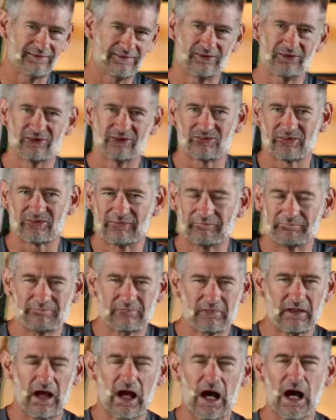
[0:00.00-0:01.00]
There is
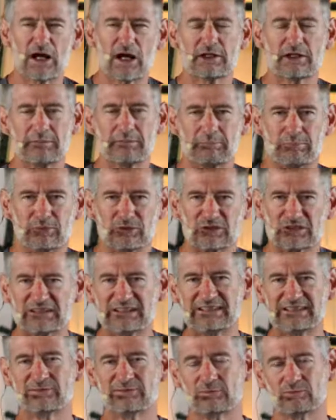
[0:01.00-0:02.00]

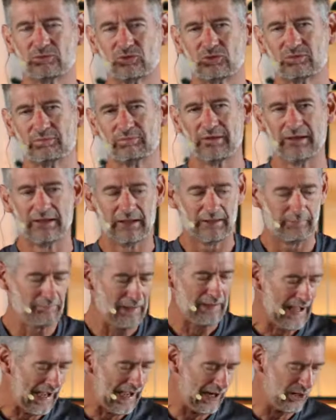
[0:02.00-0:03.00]
unbelievable
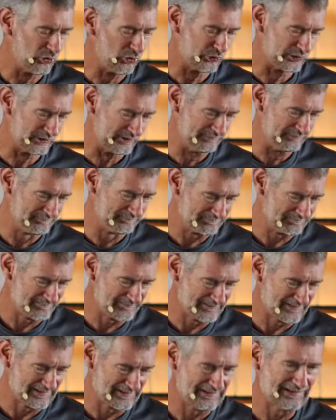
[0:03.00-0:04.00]
power
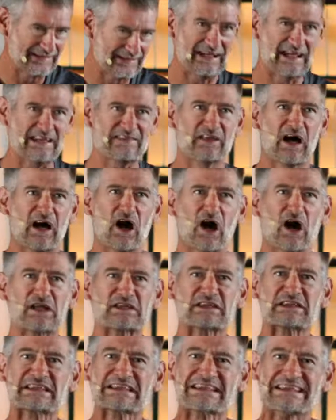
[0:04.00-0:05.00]
in the
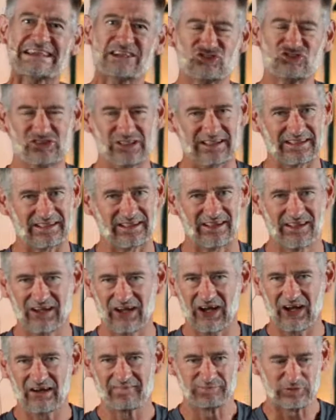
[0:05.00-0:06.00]
unleashing
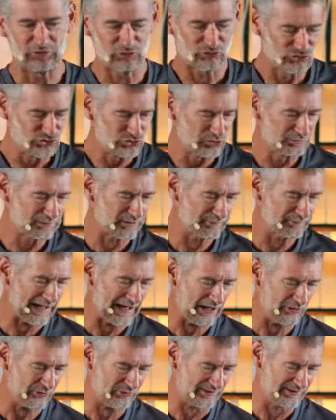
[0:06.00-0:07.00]
of your
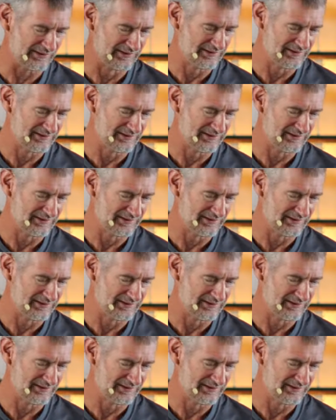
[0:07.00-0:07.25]
superpower.